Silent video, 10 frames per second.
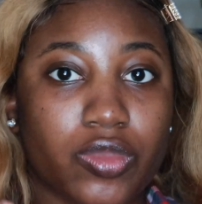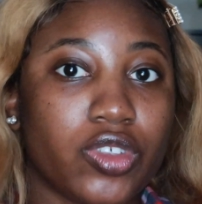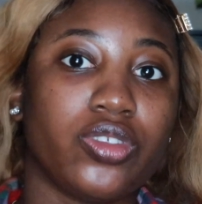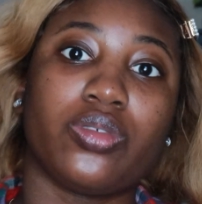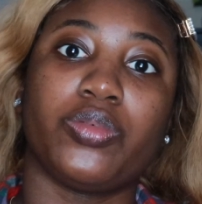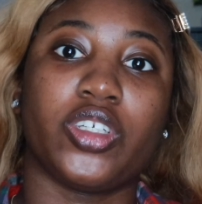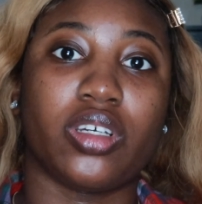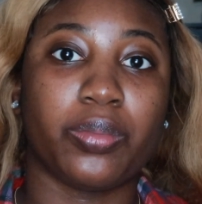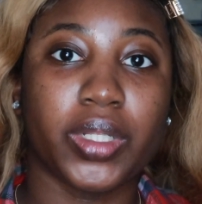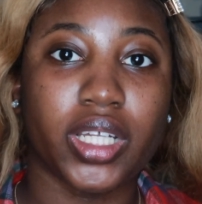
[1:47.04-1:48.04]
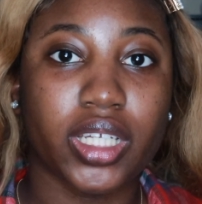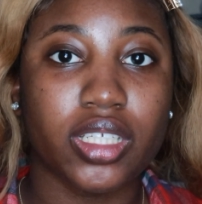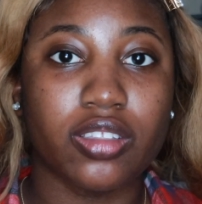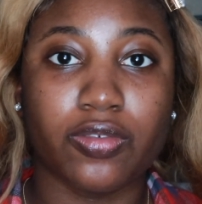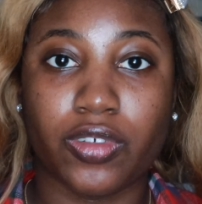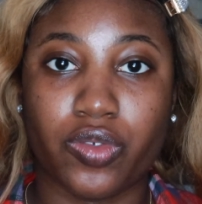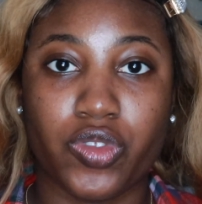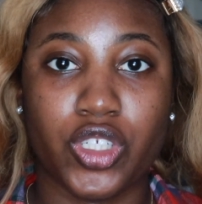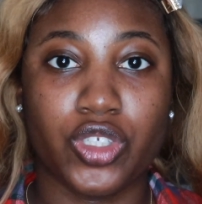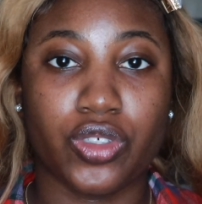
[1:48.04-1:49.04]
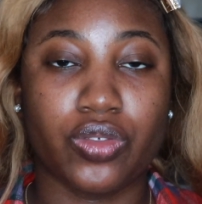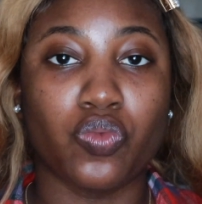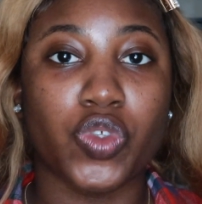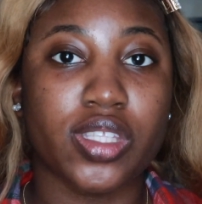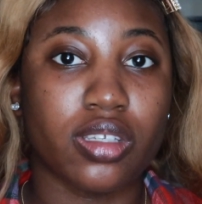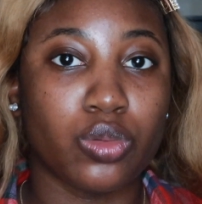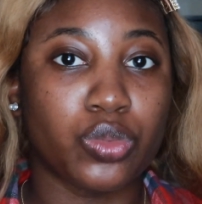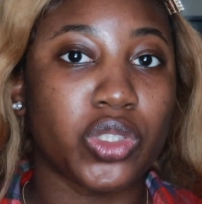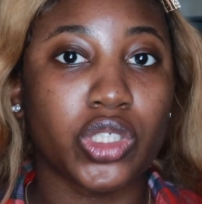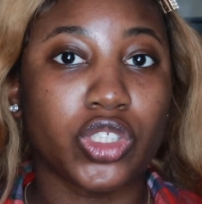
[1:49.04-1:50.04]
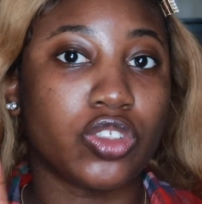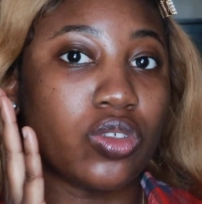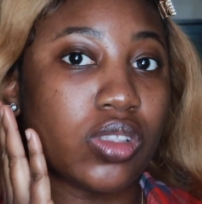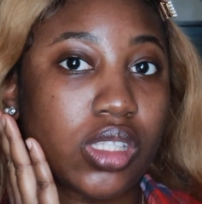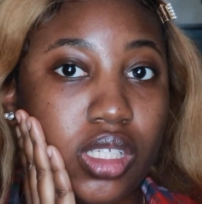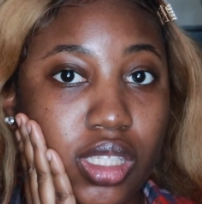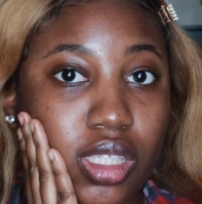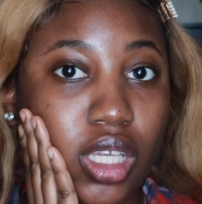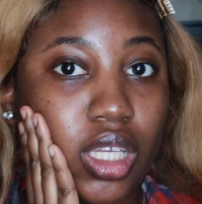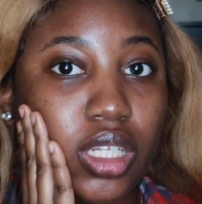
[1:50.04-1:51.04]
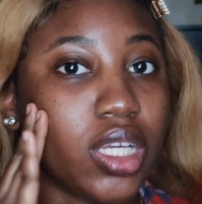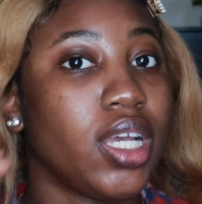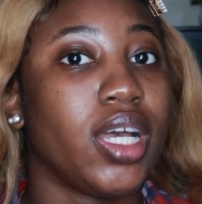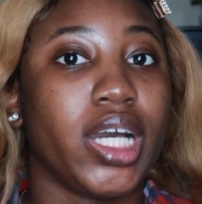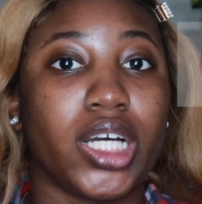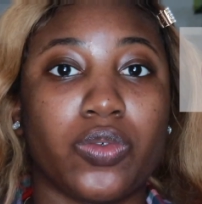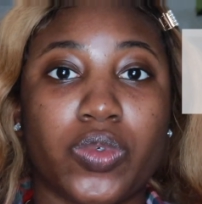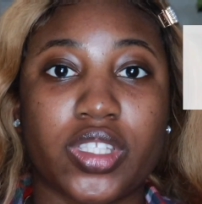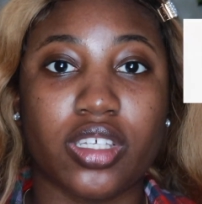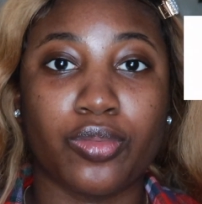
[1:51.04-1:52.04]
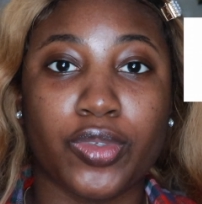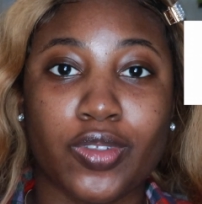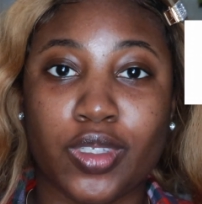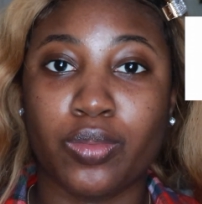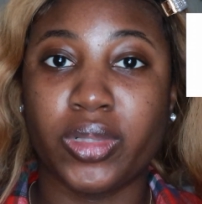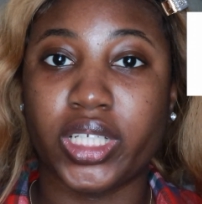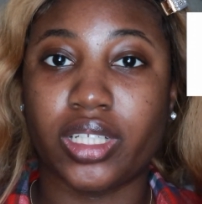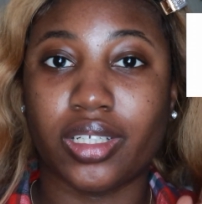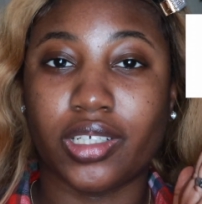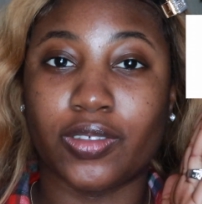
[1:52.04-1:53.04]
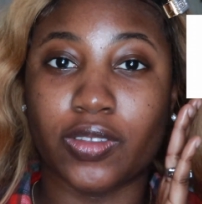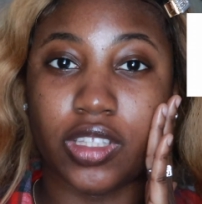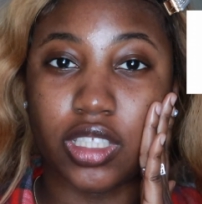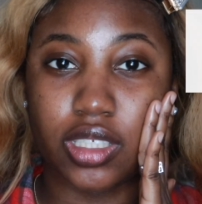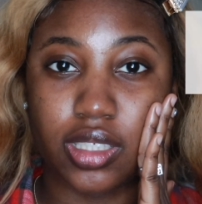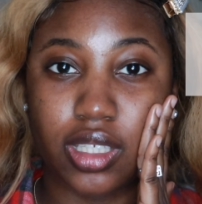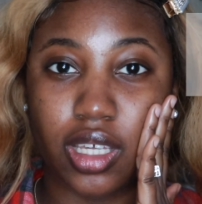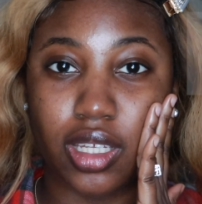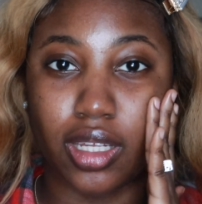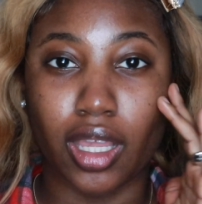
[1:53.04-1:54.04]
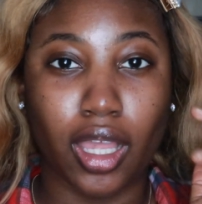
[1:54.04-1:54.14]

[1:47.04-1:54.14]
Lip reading: I'm going to be applying the foundation with a brush on this side and with a beauty blender on this side.